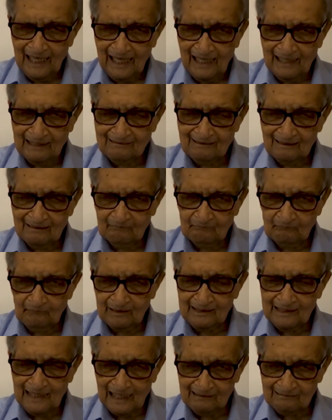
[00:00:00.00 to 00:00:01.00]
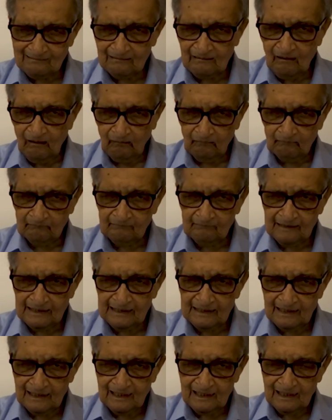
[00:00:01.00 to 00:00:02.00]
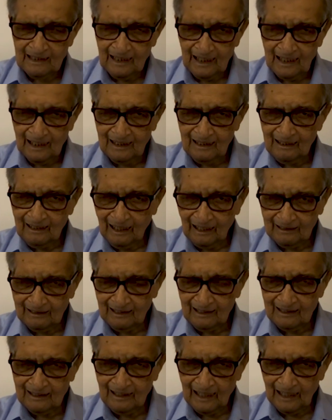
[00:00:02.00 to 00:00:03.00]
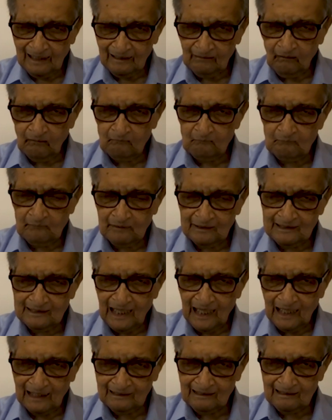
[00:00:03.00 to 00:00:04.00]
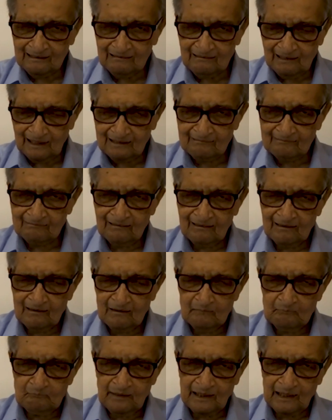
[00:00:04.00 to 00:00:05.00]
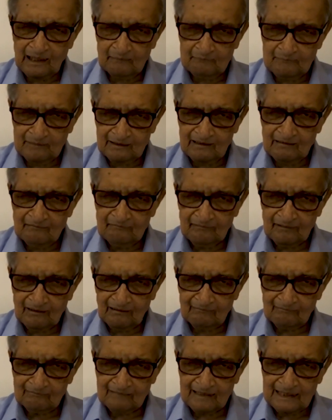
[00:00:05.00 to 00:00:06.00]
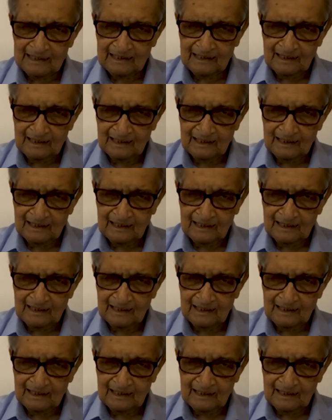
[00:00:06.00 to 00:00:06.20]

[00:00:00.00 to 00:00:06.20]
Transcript: And when that's gone, I think along with other things becoming difficult,